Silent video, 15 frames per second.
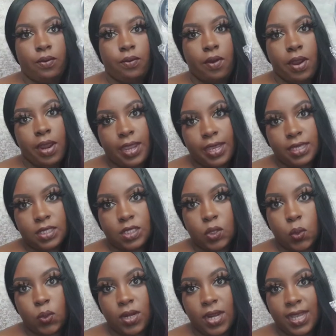Right,
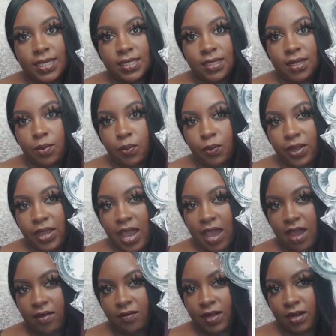so next up we
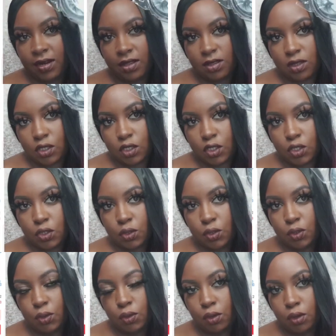have another
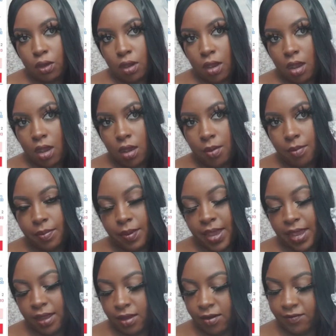two um,
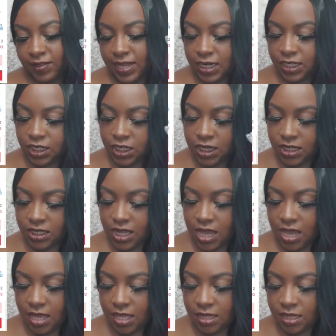pack of lashes.
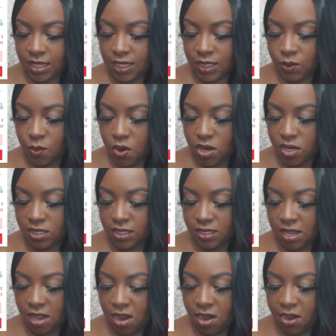These
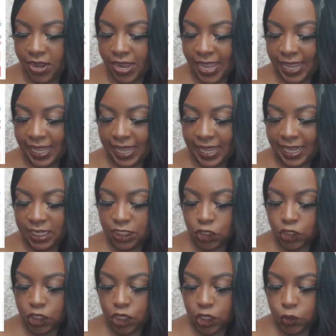ones are ah 25
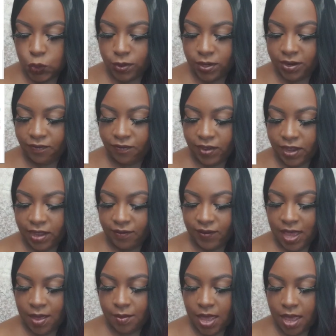
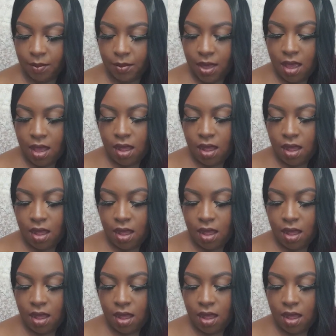mm